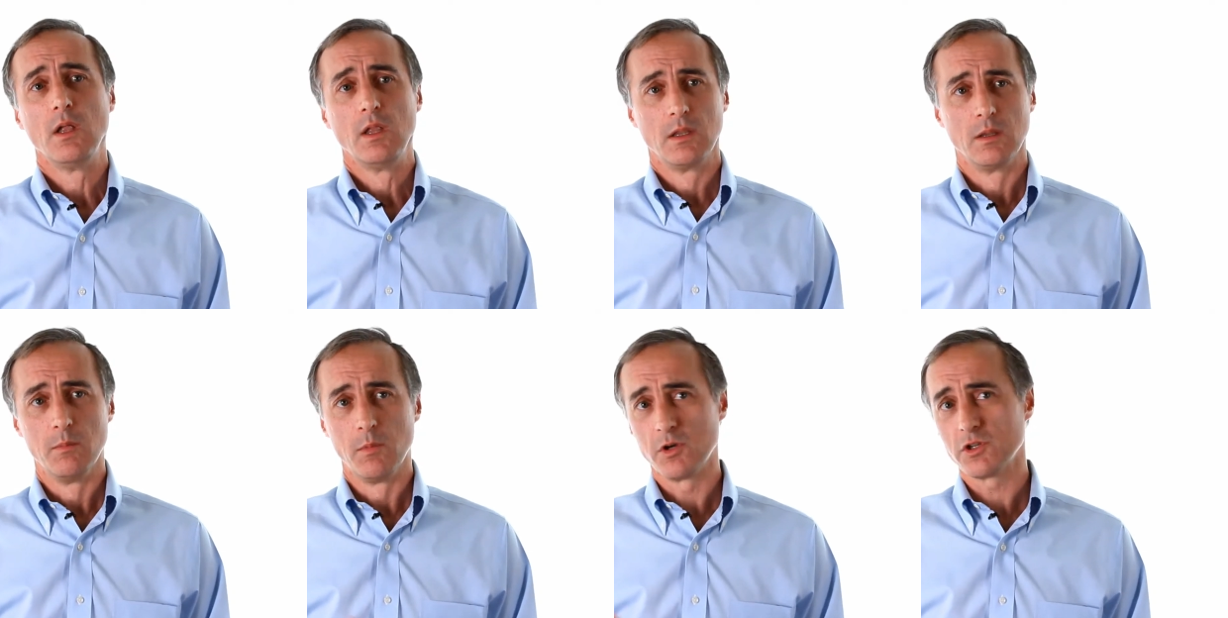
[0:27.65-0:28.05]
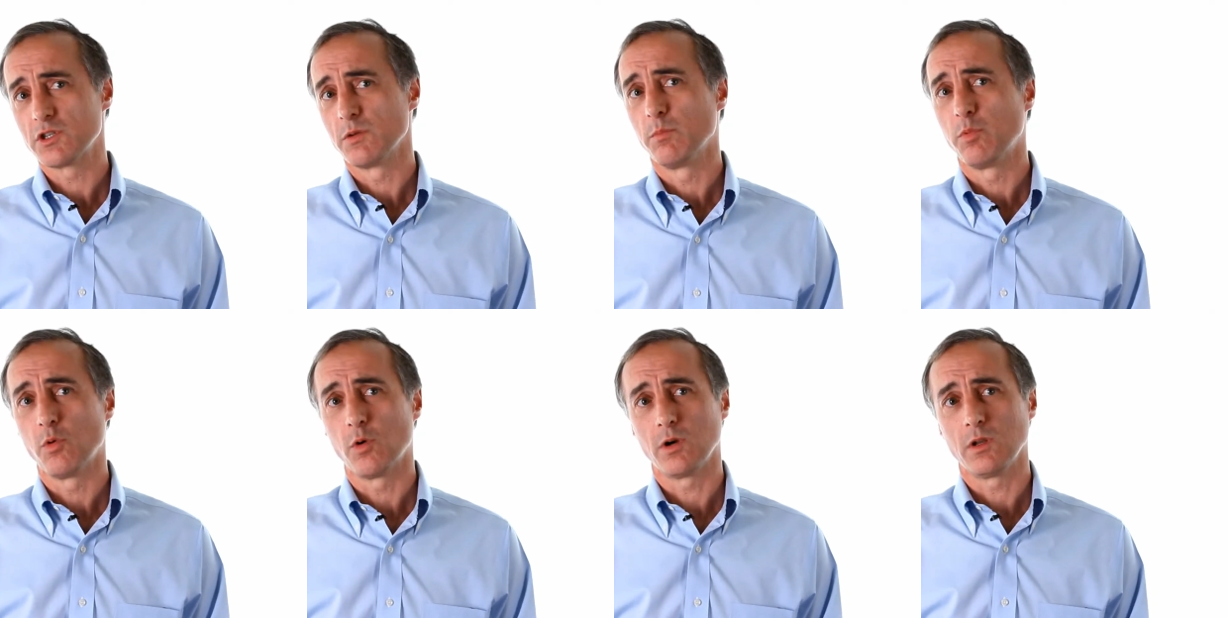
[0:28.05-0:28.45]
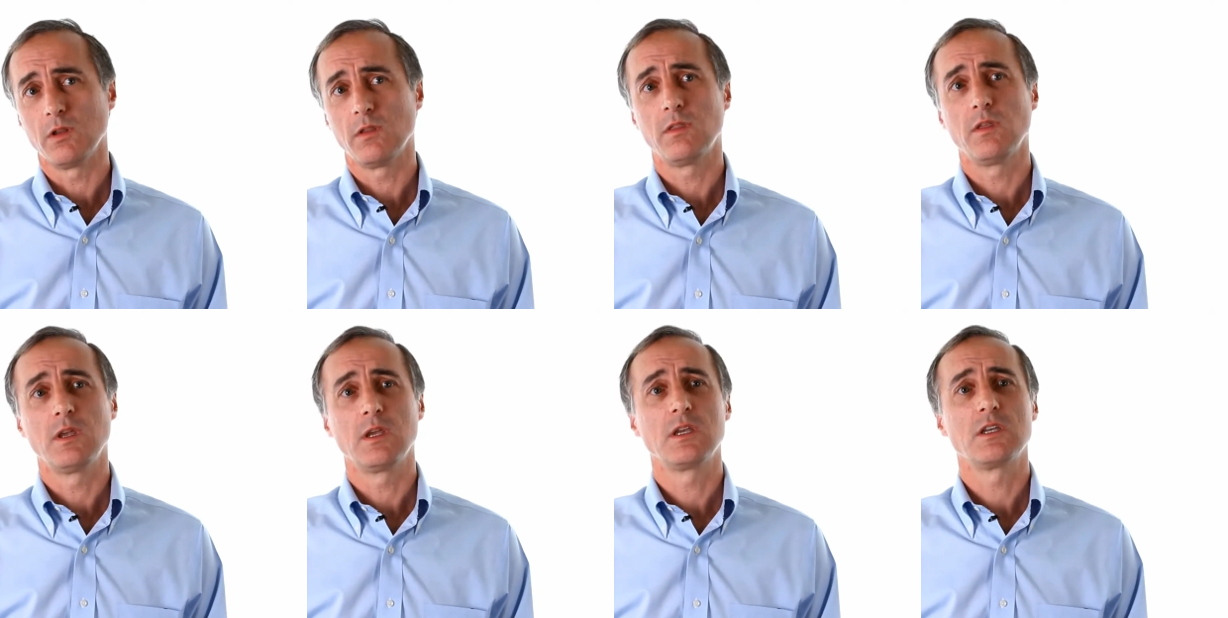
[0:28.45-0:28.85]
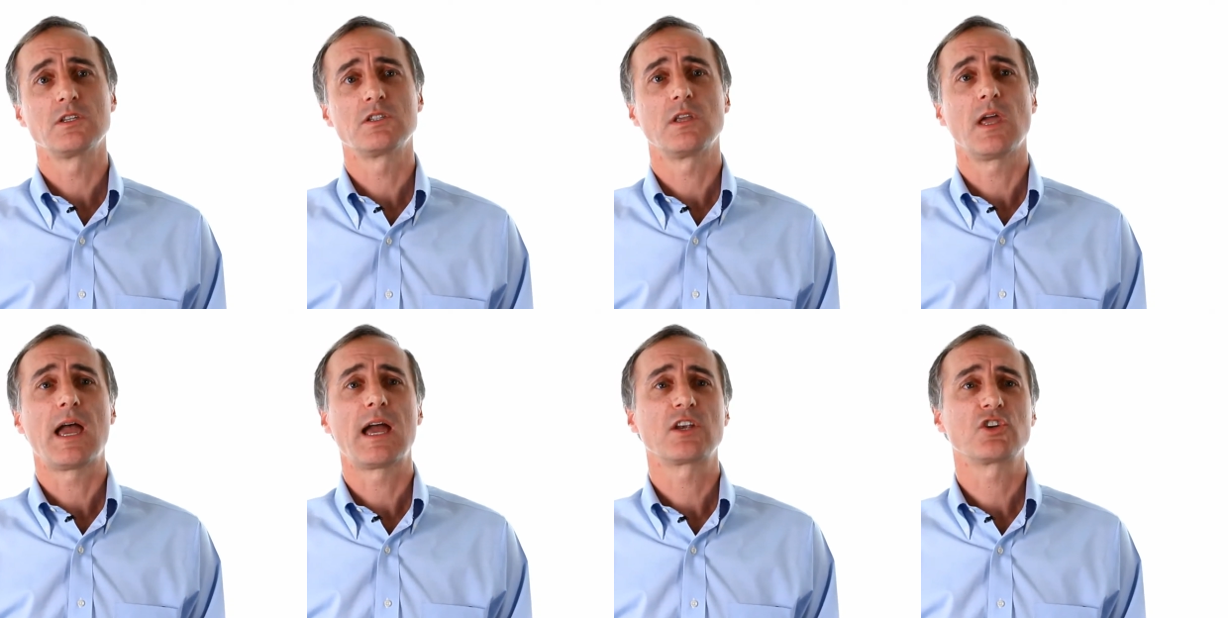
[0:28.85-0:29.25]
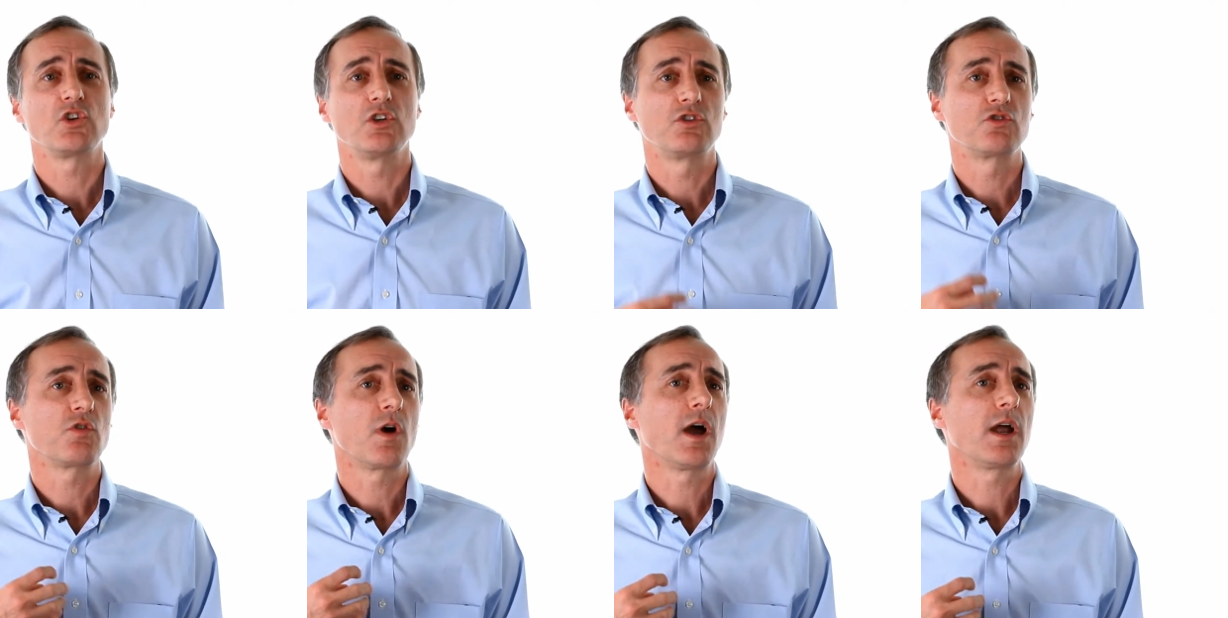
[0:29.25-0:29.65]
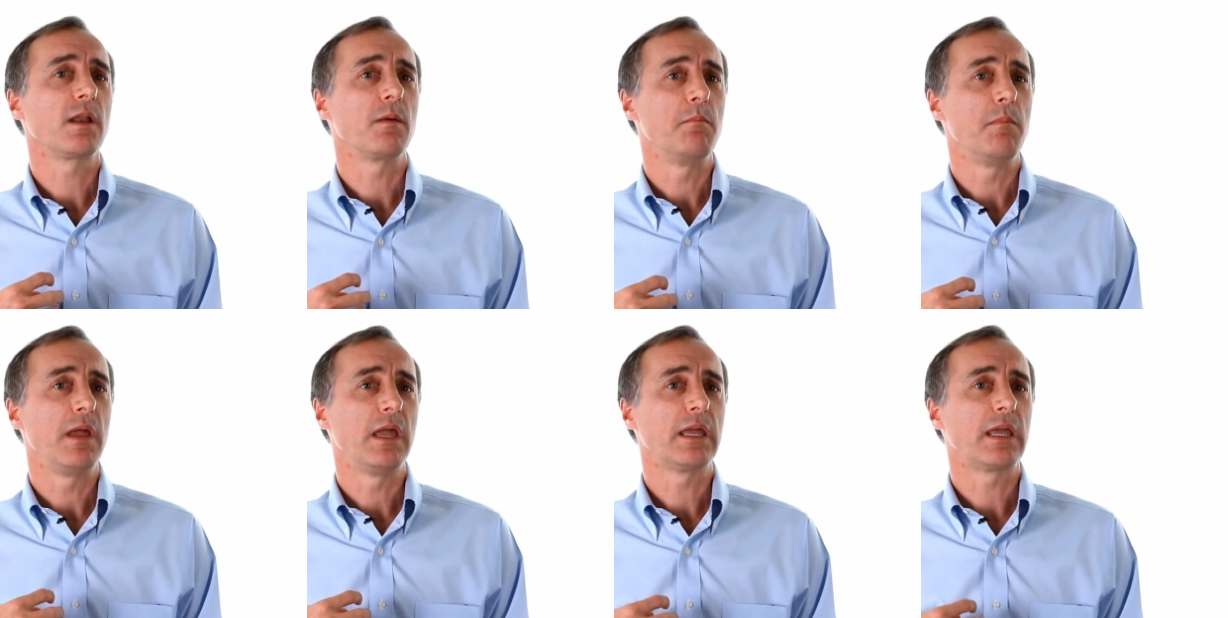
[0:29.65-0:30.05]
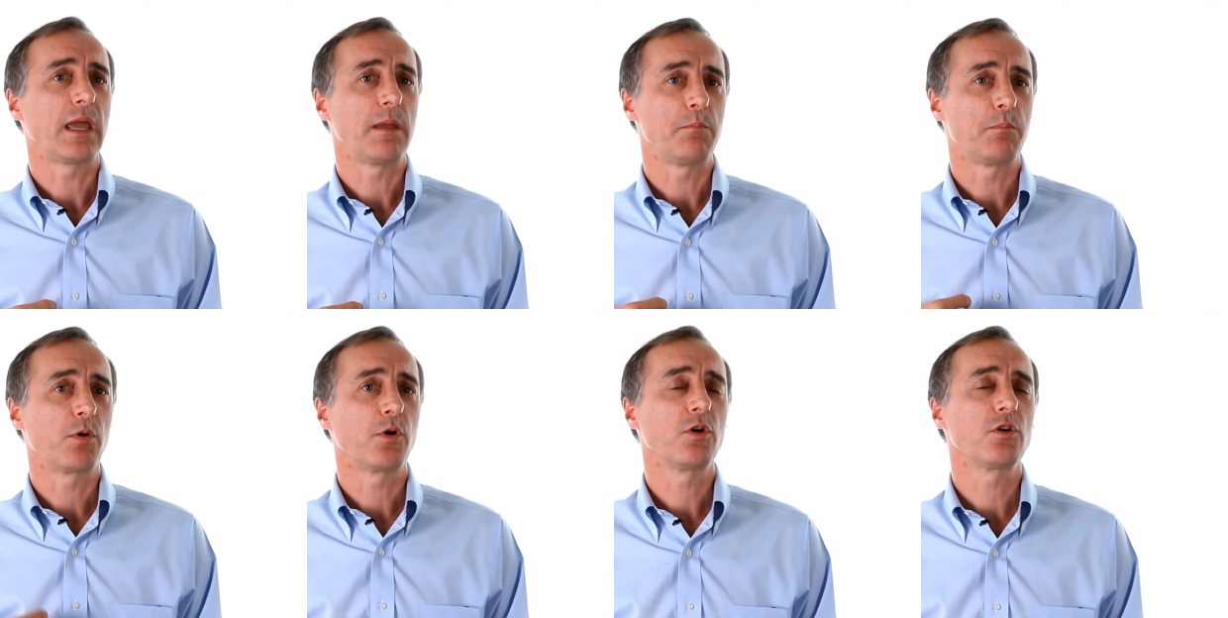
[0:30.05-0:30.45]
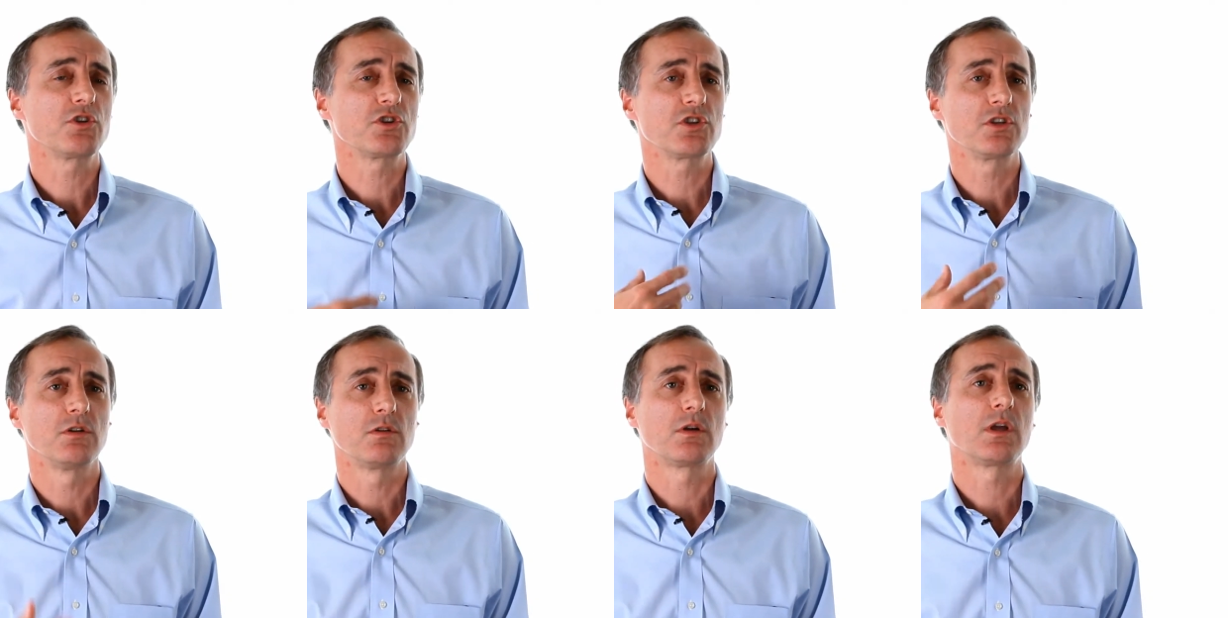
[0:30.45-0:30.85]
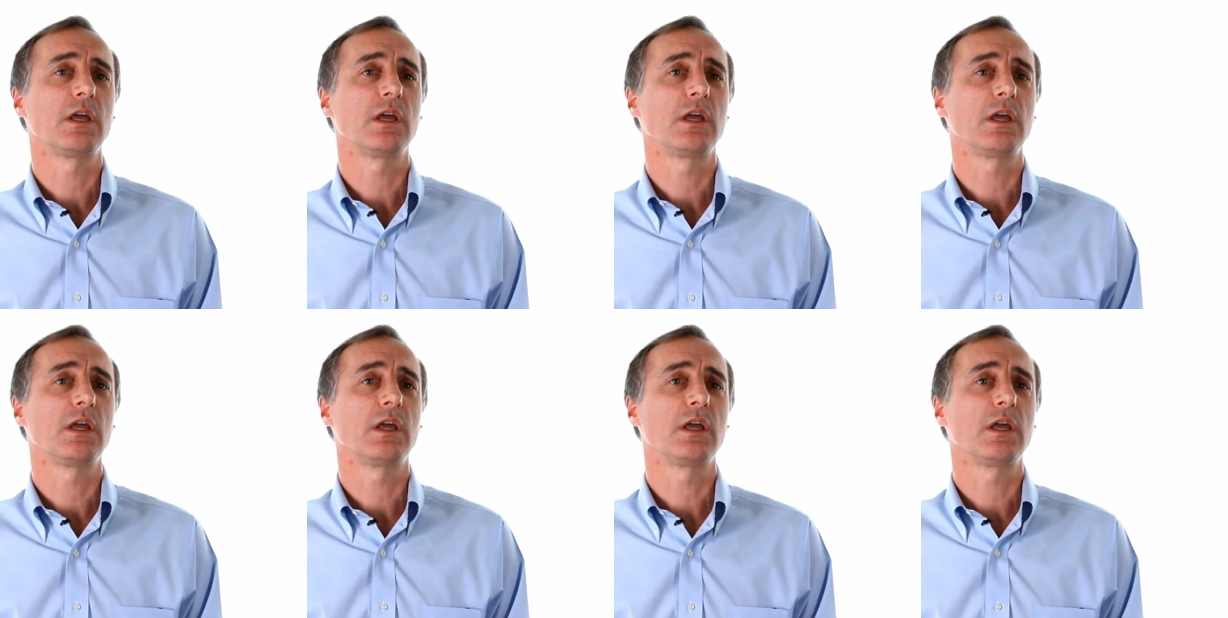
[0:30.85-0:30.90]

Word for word: The most important thing is to actually try to make a personal